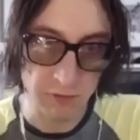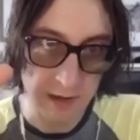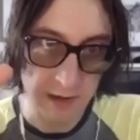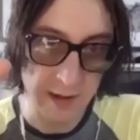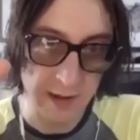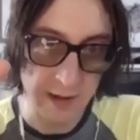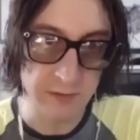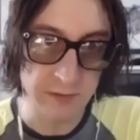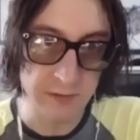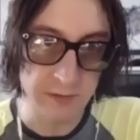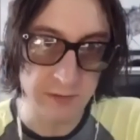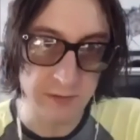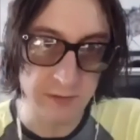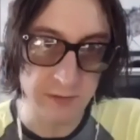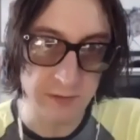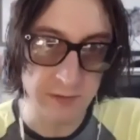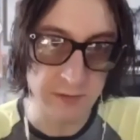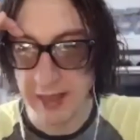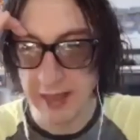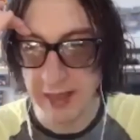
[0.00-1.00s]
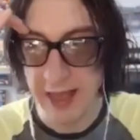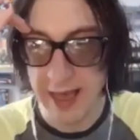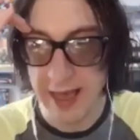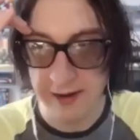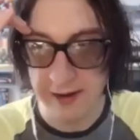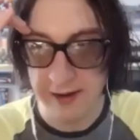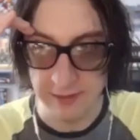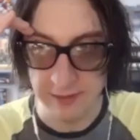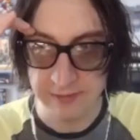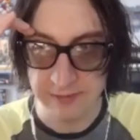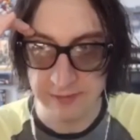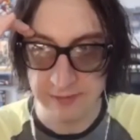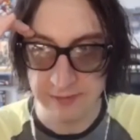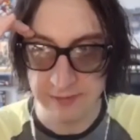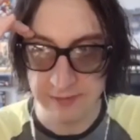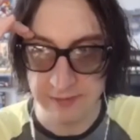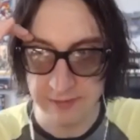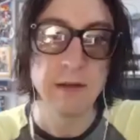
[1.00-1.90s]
right now something called Catalyst.